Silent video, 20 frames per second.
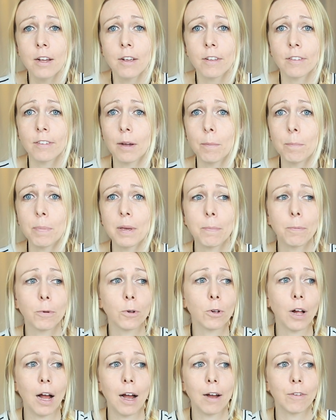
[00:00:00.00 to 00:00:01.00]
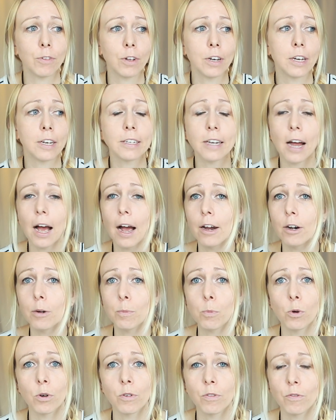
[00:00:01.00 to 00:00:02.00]
Some people have an entire
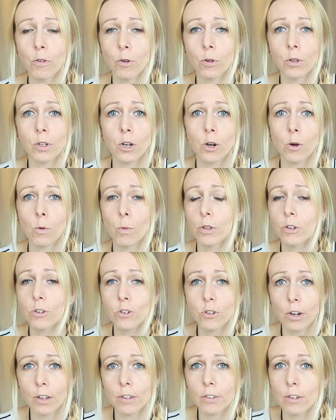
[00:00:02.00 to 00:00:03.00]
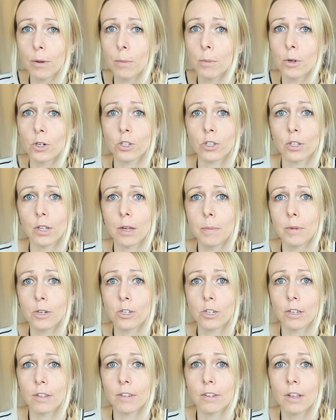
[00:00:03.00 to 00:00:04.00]
portfolio with just commercial
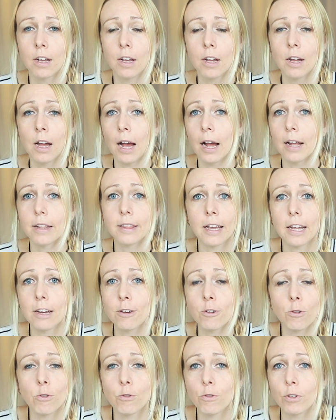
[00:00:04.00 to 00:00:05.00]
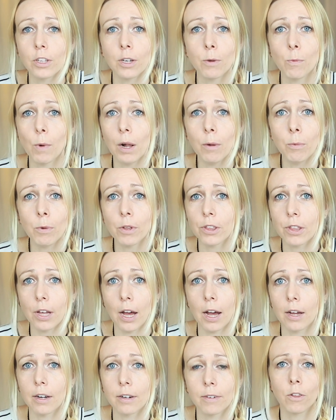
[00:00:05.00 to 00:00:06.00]
images, and they do really well with
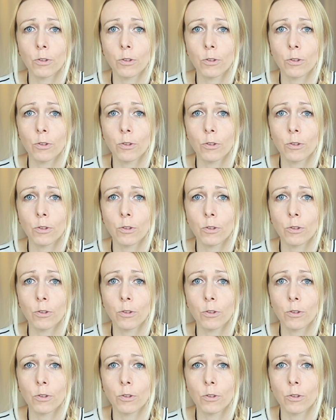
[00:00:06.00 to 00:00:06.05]
that.